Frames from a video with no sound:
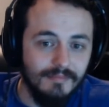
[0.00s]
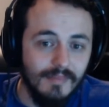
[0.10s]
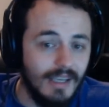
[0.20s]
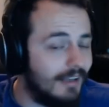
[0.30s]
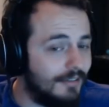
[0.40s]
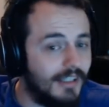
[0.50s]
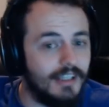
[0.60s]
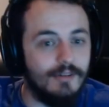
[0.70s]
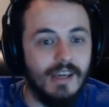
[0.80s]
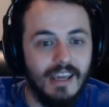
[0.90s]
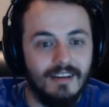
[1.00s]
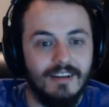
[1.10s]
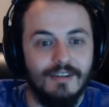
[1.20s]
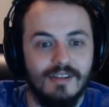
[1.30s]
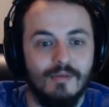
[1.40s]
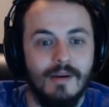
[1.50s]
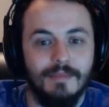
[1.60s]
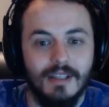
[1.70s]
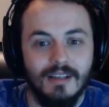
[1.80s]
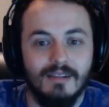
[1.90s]
I don't think you can kill
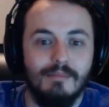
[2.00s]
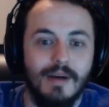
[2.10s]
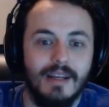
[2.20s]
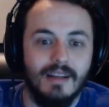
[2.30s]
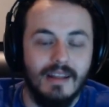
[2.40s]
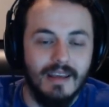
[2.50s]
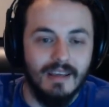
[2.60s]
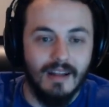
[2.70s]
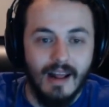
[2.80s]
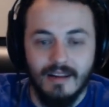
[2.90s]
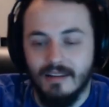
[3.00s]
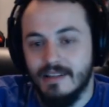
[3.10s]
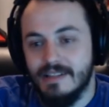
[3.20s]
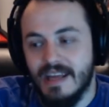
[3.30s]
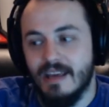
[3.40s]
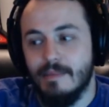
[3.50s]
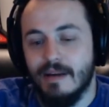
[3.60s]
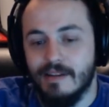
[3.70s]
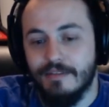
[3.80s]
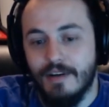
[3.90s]
Swamp Thing, but I at least take him
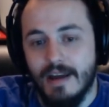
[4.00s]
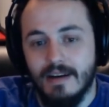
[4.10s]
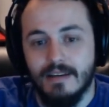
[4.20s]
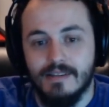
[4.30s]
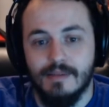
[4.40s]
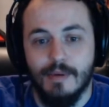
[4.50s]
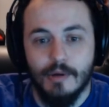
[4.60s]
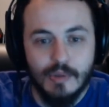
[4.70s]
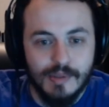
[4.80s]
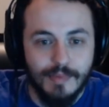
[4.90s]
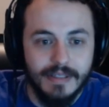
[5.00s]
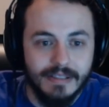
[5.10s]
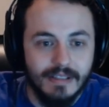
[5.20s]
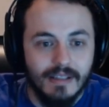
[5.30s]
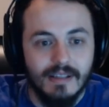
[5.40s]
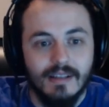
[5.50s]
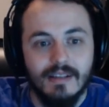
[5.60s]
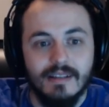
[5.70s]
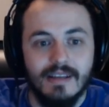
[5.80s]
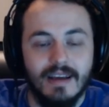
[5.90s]
out of the fight, I suppose. But,
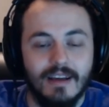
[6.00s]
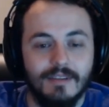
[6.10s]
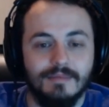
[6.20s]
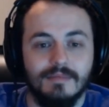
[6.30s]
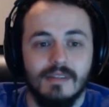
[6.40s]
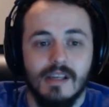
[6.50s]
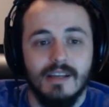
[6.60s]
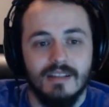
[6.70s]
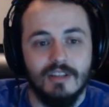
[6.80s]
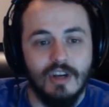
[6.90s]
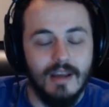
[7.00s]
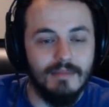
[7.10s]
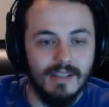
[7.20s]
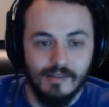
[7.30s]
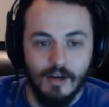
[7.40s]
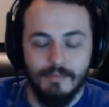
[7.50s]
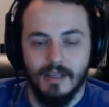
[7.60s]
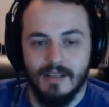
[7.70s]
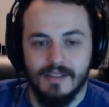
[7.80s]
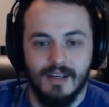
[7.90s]
yeah. That's a shame that Swamp
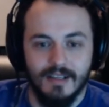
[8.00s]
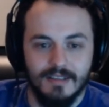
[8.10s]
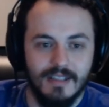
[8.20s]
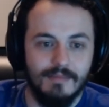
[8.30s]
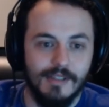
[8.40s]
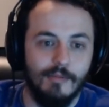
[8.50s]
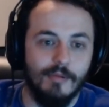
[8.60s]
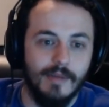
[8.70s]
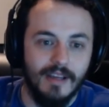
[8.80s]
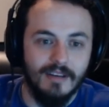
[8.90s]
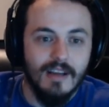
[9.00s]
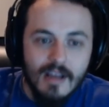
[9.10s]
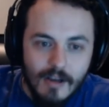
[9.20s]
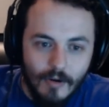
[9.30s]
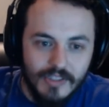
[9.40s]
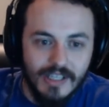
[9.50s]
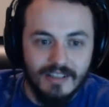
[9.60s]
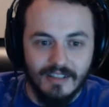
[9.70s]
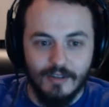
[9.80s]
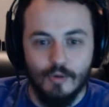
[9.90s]
Thing's on Team Superman. Once again,
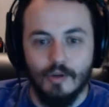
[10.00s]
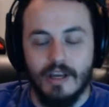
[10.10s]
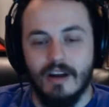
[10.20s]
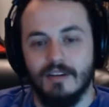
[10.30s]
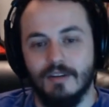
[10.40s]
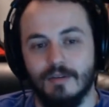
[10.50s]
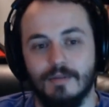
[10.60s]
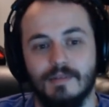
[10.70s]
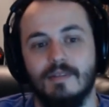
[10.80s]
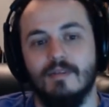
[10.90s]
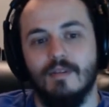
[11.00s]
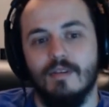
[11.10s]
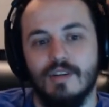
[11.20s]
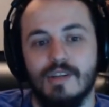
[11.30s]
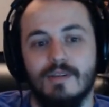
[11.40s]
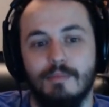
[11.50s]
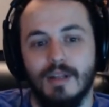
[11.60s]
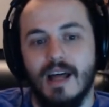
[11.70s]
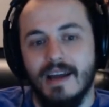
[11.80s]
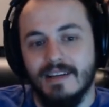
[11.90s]
another cool character, just
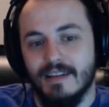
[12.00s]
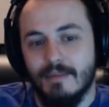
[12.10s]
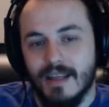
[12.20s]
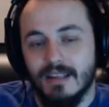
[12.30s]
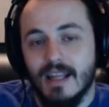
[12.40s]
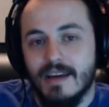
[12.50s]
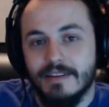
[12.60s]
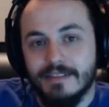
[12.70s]
blinded by the light.